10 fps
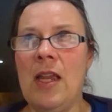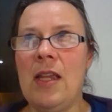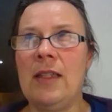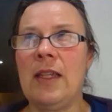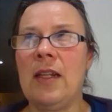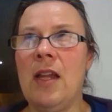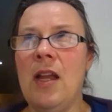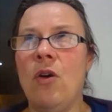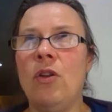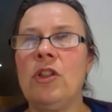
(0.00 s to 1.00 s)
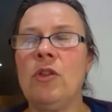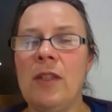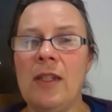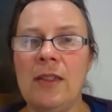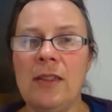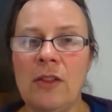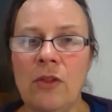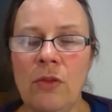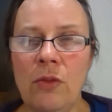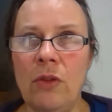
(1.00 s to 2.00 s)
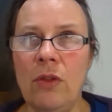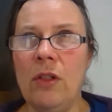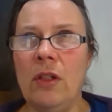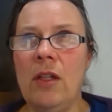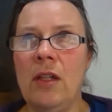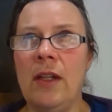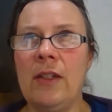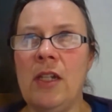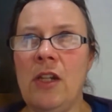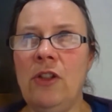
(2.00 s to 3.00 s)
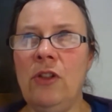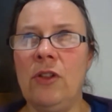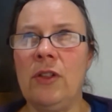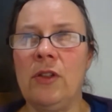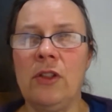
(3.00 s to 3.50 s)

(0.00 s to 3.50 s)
is that also within a school, like teachers or